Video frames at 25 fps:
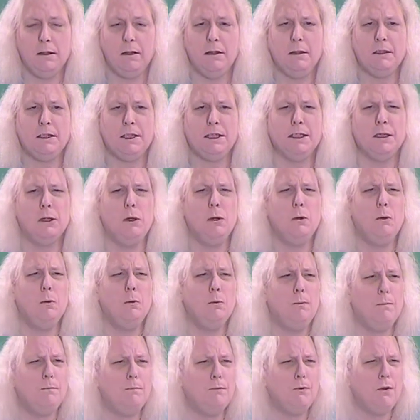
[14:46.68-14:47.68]

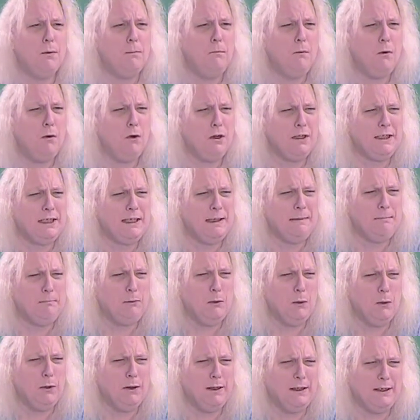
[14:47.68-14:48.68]
So the most
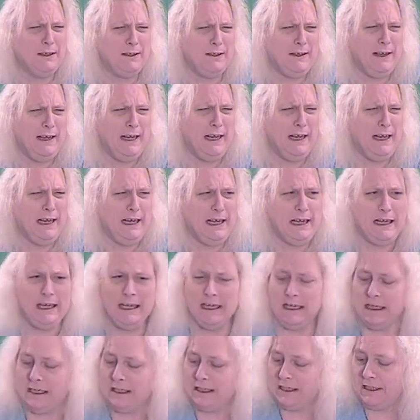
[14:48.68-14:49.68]
important thing
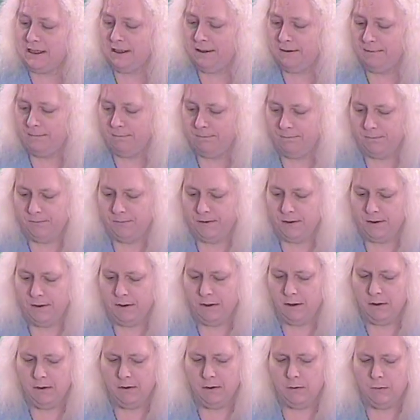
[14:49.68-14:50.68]
is
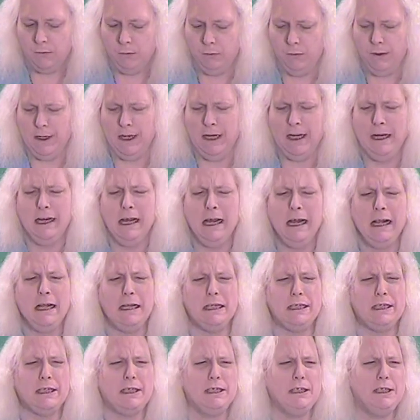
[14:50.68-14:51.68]
we
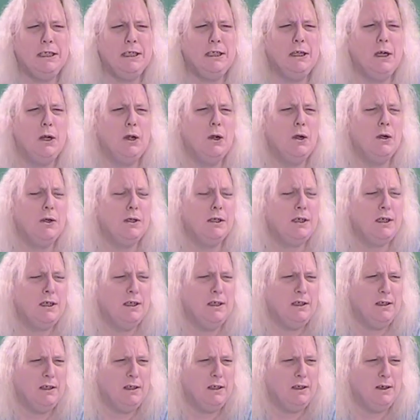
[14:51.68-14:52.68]
gotta
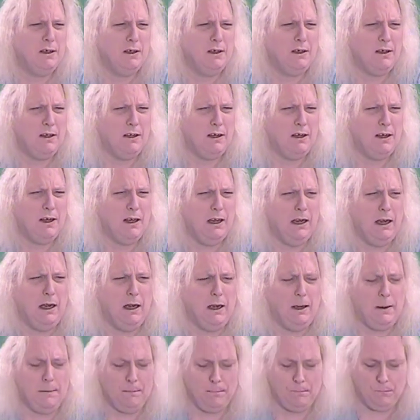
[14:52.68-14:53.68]
start
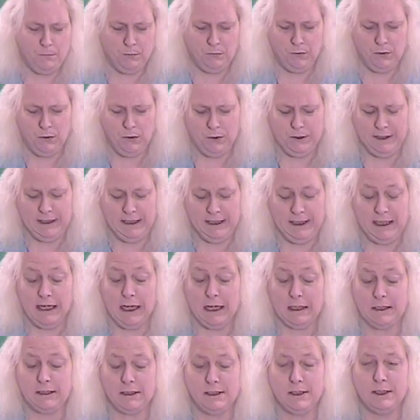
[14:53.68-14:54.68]
looking
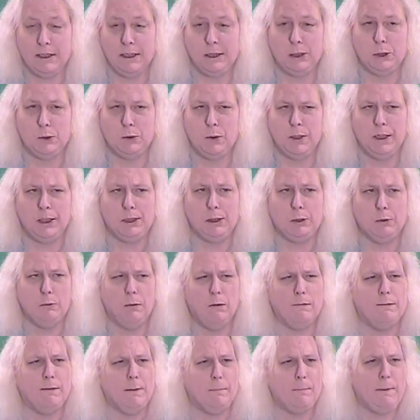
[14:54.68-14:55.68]
at the situation,
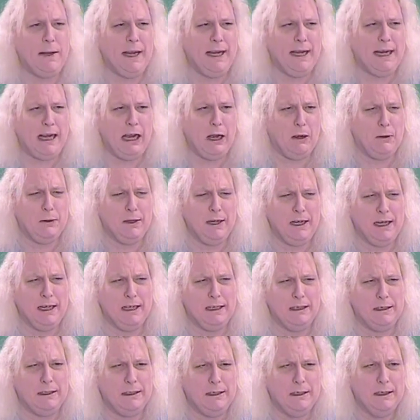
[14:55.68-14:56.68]
what we're paying out,
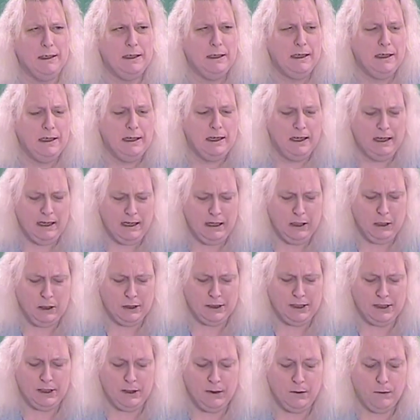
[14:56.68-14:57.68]
and
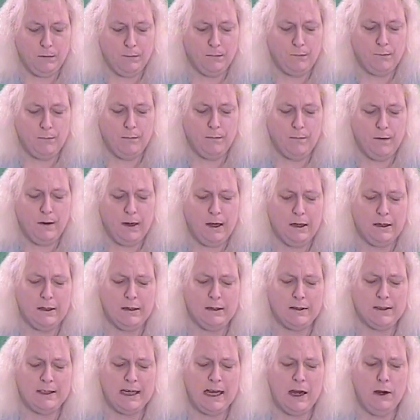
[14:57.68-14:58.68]
also on
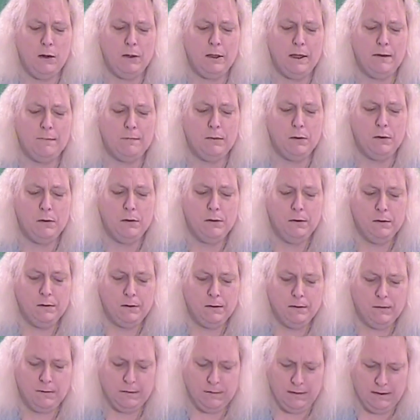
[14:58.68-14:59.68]
the town level,
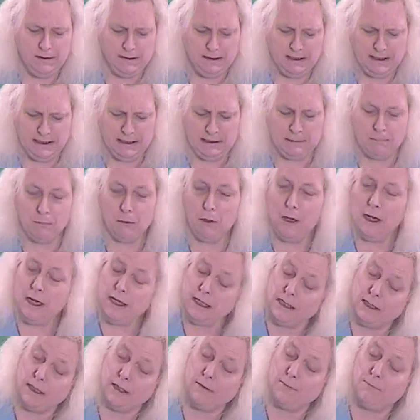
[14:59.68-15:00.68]
And this
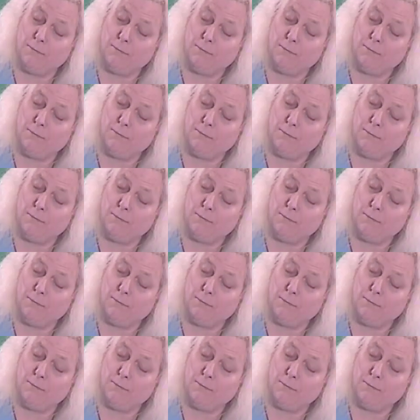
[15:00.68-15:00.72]
applies to the